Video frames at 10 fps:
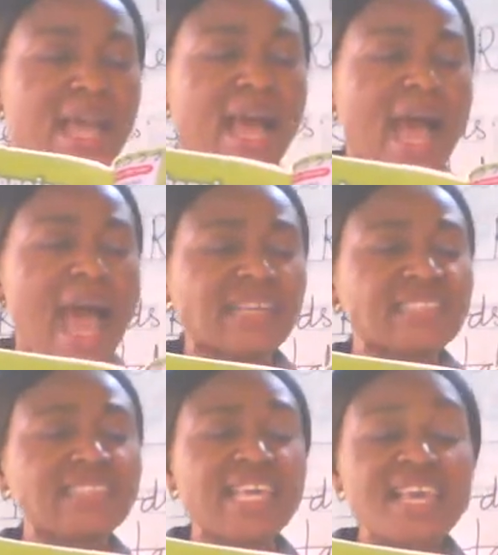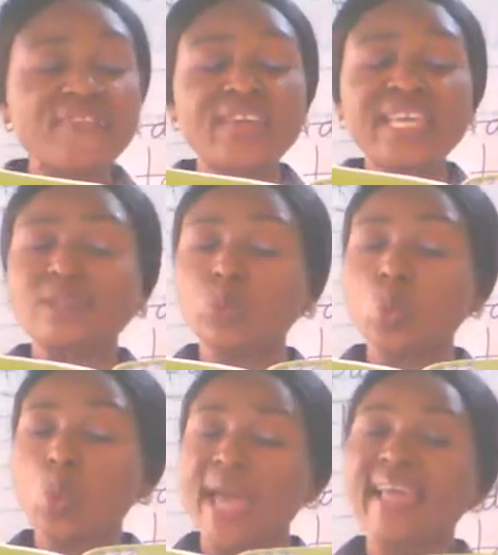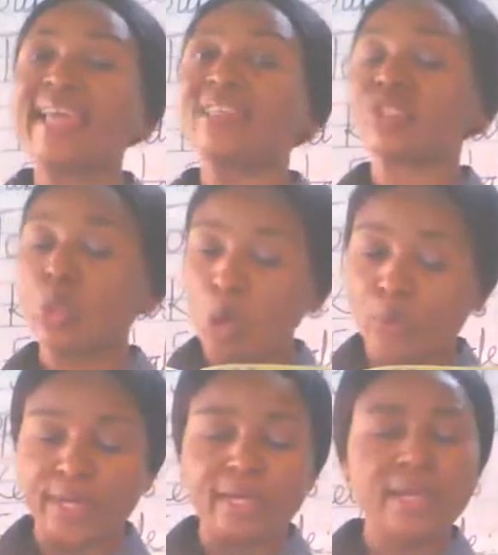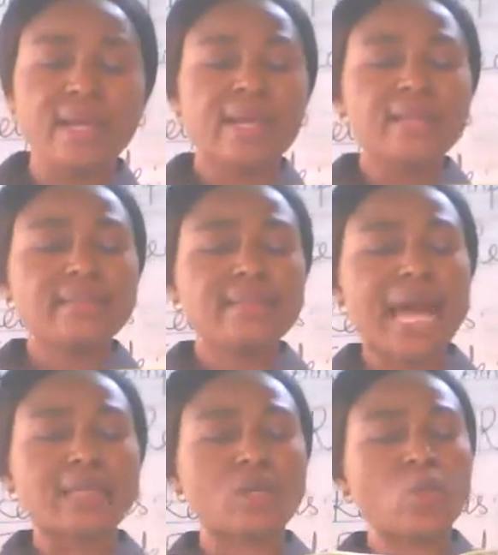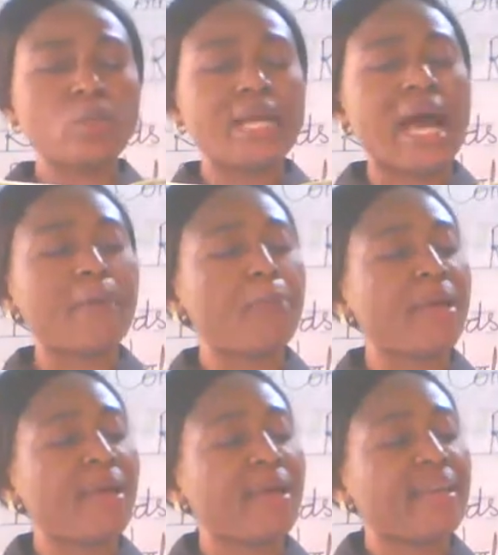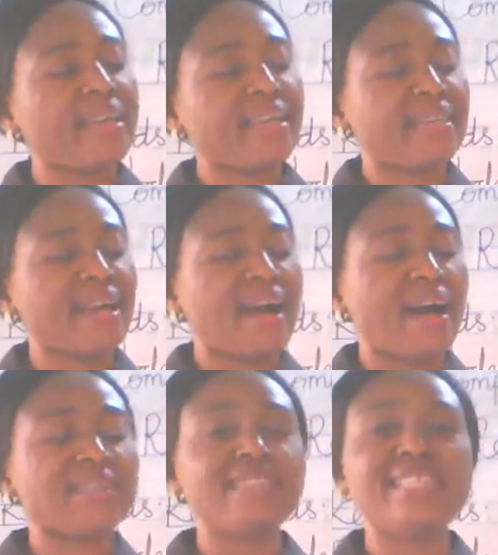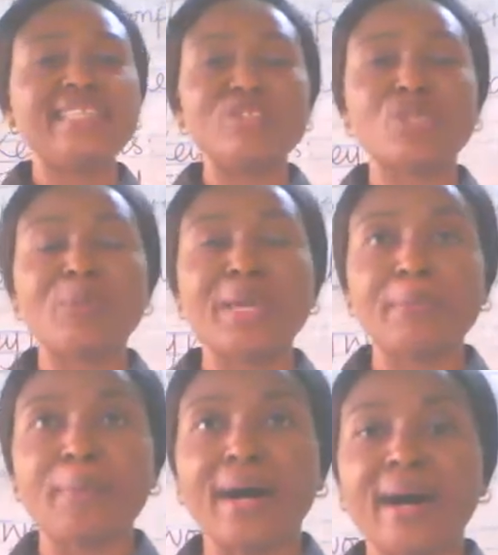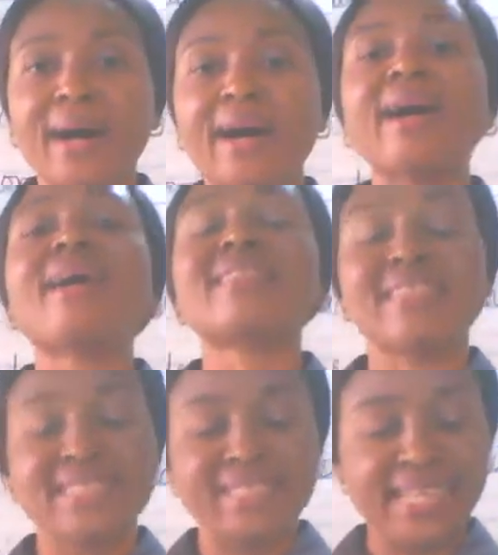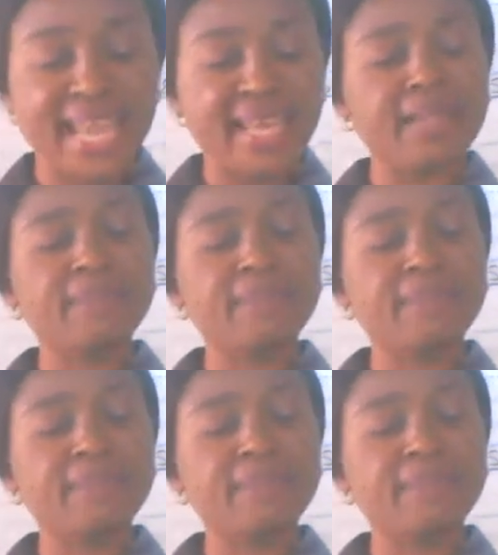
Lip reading: as if it were a story that could appear in a newspaper today.